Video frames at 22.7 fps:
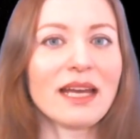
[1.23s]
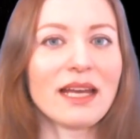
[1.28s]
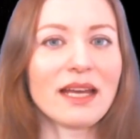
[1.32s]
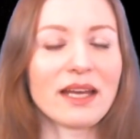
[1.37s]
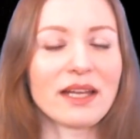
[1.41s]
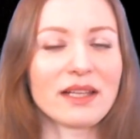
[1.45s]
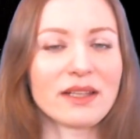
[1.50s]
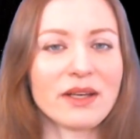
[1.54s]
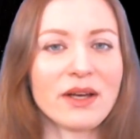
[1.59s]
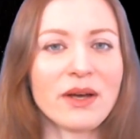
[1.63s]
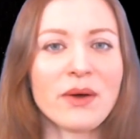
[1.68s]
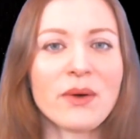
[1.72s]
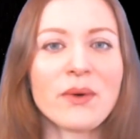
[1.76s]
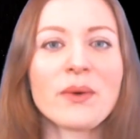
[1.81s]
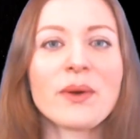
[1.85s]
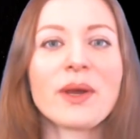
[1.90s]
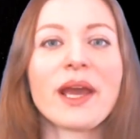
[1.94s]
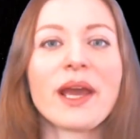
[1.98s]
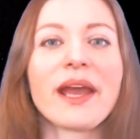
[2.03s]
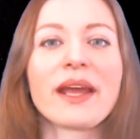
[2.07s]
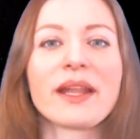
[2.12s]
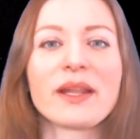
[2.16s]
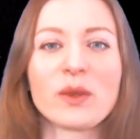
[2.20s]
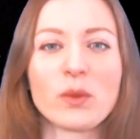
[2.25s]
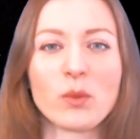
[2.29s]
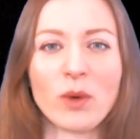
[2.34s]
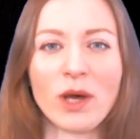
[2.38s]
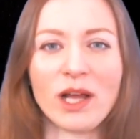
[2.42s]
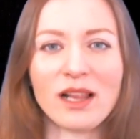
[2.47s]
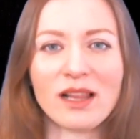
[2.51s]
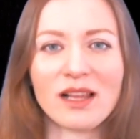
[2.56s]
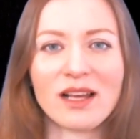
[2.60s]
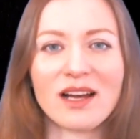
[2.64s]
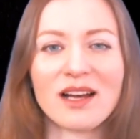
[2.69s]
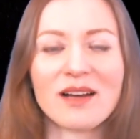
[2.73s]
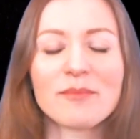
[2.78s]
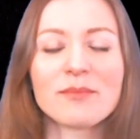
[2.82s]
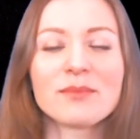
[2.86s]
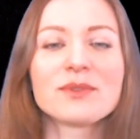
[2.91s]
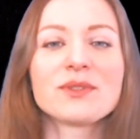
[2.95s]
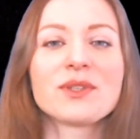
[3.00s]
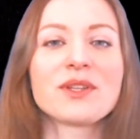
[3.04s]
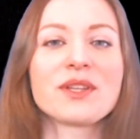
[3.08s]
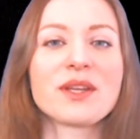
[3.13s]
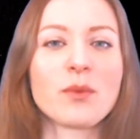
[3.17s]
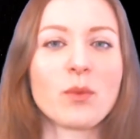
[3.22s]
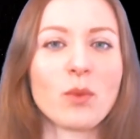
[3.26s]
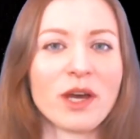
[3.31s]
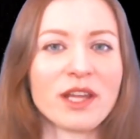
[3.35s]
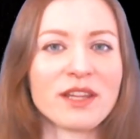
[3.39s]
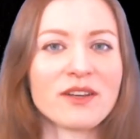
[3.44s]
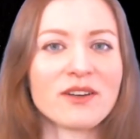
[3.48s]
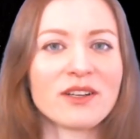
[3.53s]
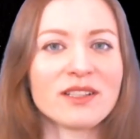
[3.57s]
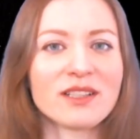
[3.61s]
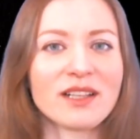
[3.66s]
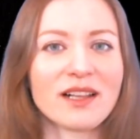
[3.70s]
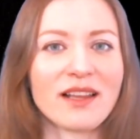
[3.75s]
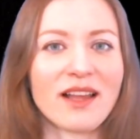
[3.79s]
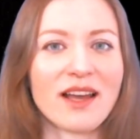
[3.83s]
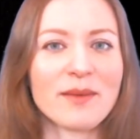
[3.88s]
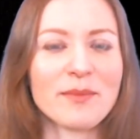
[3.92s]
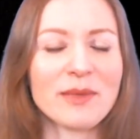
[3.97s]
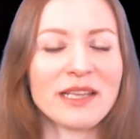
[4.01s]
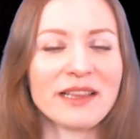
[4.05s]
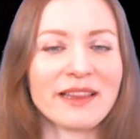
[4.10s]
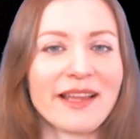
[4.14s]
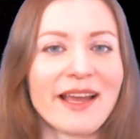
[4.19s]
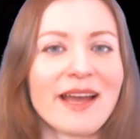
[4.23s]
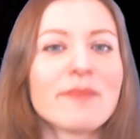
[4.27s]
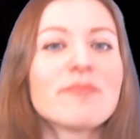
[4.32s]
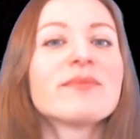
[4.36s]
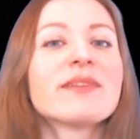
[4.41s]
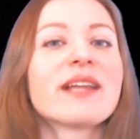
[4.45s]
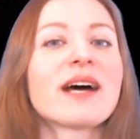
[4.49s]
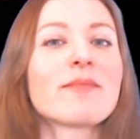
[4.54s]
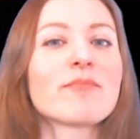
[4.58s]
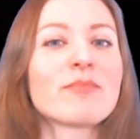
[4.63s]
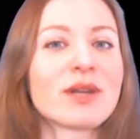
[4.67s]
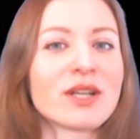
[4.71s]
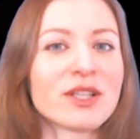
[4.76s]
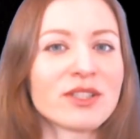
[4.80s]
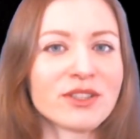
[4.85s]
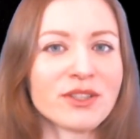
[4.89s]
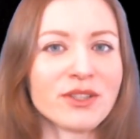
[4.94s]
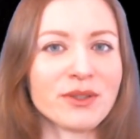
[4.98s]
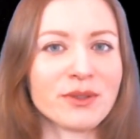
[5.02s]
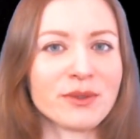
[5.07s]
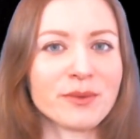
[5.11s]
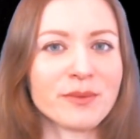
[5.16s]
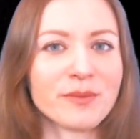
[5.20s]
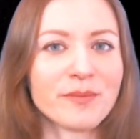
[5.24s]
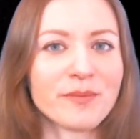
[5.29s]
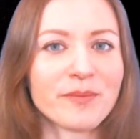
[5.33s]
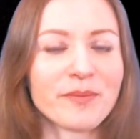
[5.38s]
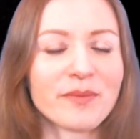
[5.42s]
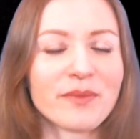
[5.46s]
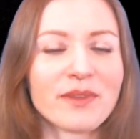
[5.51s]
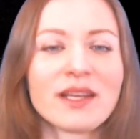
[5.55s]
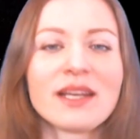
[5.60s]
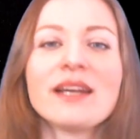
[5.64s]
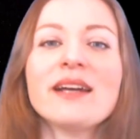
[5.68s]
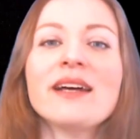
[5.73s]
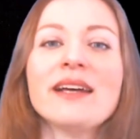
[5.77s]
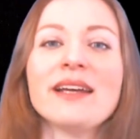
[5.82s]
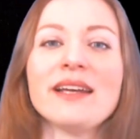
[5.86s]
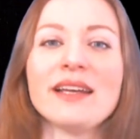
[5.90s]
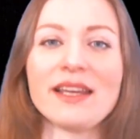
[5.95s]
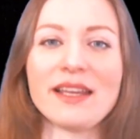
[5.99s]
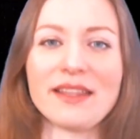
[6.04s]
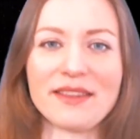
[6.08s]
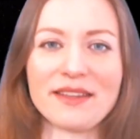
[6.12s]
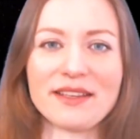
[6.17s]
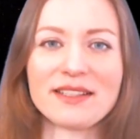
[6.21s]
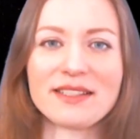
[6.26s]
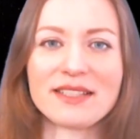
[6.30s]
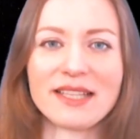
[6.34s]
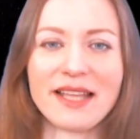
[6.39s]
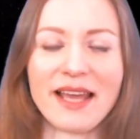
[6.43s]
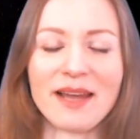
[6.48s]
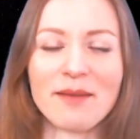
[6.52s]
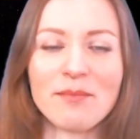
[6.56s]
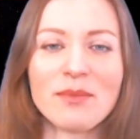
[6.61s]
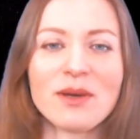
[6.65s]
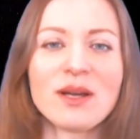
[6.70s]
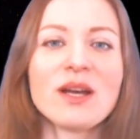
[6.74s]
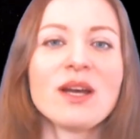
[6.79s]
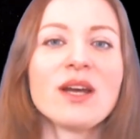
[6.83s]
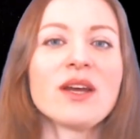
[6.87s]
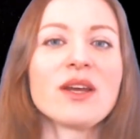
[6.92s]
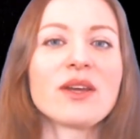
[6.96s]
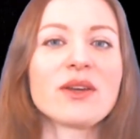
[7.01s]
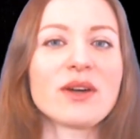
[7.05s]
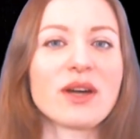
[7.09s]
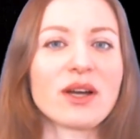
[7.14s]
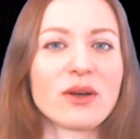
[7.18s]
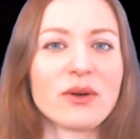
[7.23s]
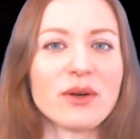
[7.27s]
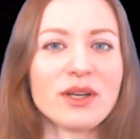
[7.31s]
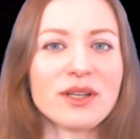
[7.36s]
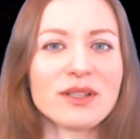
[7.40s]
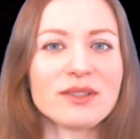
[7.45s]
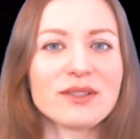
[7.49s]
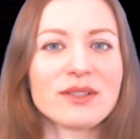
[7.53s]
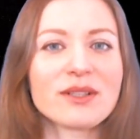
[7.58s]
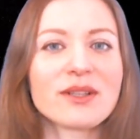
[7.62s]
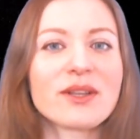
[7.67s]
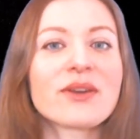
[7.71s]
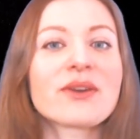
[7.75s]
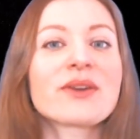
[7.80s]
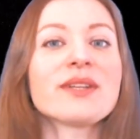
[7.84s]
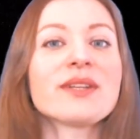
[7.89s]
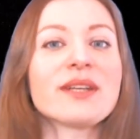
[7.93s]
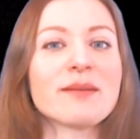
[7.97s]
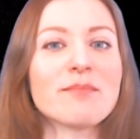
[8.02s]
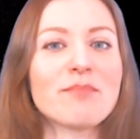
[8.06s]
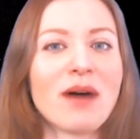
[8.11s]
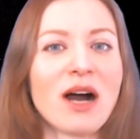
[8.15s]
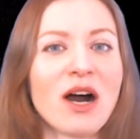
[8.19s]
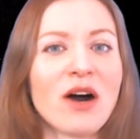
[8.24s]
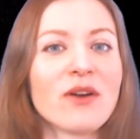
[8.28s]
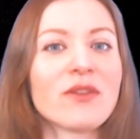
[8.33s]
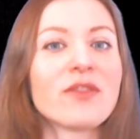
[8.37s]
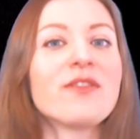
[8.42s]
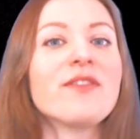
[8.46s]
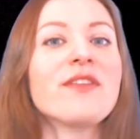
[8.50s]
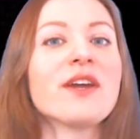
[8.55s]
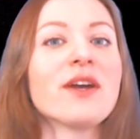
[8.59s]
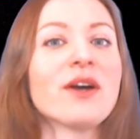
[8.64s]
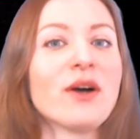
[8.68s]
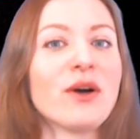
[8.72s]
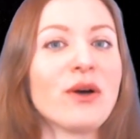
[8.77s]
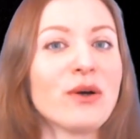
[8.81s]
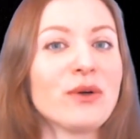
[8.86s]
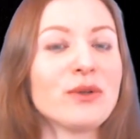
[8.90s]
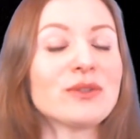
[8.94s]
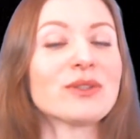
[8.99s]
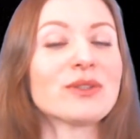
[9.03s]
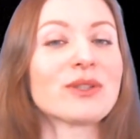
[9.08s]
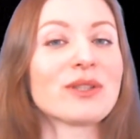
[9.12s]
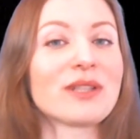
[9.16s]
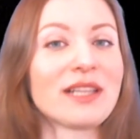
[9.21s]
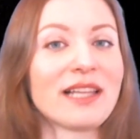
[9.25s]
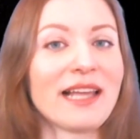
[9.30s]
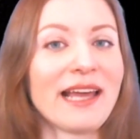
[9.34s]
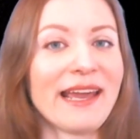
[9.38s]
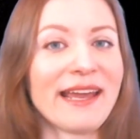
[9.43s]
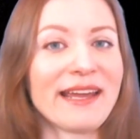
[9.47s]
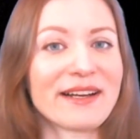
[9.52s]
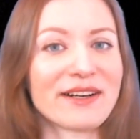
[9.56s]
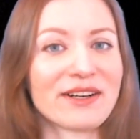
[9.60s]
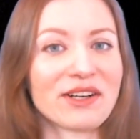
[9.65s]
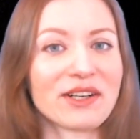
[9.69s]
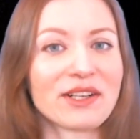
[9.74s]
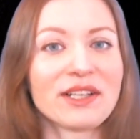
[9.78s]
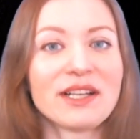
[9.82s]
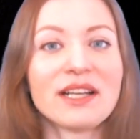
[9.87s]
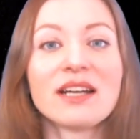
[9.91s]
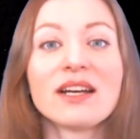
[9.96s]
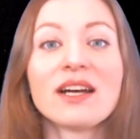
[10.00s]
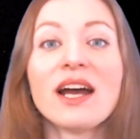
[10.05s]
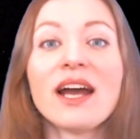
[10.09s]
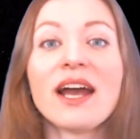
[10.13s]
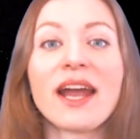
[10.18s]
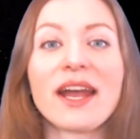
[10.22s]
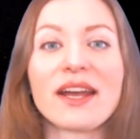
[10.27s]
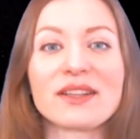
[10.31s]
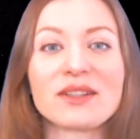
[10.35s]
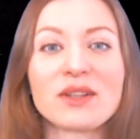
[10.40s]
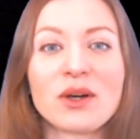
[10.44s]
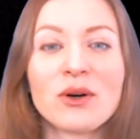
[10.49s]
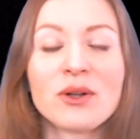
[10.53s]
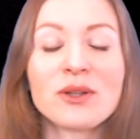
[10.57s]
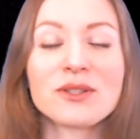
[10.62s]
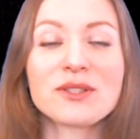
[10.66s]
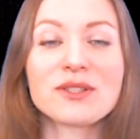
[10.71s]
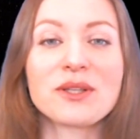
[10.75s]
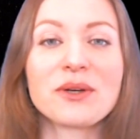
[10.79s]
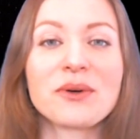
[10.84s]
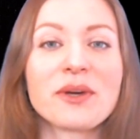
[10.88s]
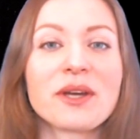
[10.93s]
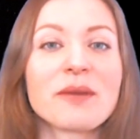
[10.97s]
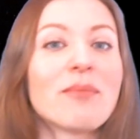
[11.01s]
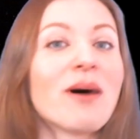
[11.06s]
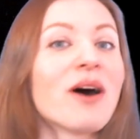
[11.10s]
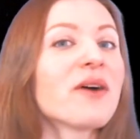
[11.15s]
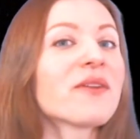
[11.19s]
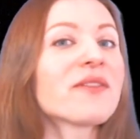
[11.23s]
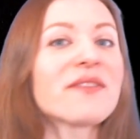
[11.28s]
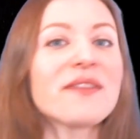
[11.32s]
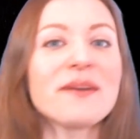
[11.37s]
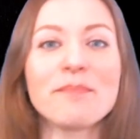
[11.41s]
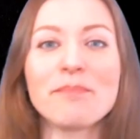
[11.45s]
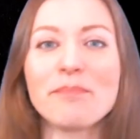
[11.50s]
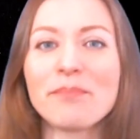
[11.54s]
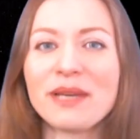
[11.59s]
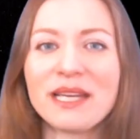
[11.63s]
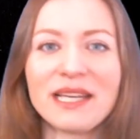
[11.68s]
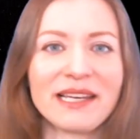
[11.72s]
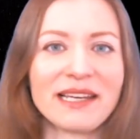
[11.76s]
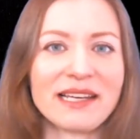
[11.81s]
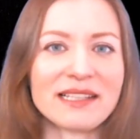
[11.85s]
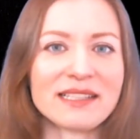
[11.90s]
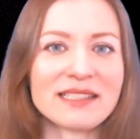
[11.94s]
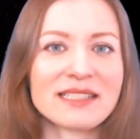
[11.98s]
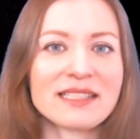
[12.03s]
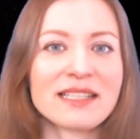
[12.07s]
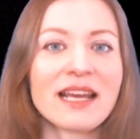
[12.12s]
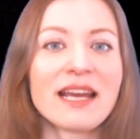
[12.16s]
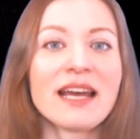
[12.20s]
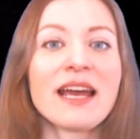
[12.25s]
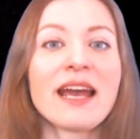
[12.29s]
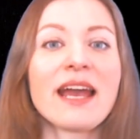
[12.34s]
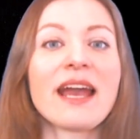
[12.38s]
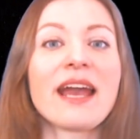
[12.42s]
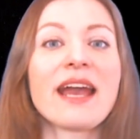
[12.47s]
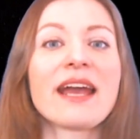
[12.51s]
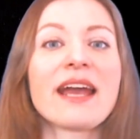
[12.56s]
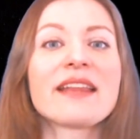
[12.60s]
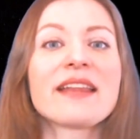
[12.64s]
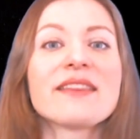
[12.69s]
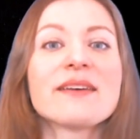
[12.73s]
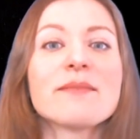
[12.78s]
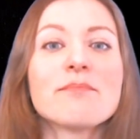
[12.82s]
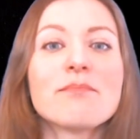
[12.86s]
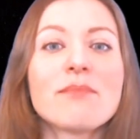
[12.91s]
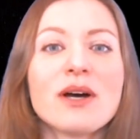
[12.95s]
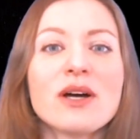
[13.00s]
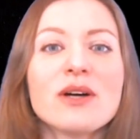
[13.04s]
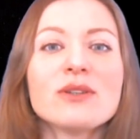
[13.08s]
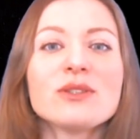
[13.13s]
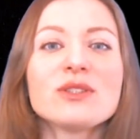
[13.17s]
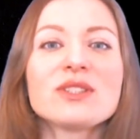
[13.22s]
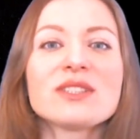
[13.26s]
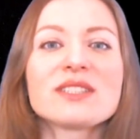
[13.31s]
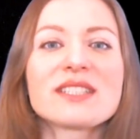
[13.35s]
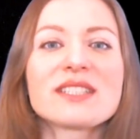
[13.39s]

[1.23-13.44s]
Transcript: Hello and welcome to the Weather and Climate Lab number 2. In this lab, you are going to learn about the ozone layer and also about the biggest and the most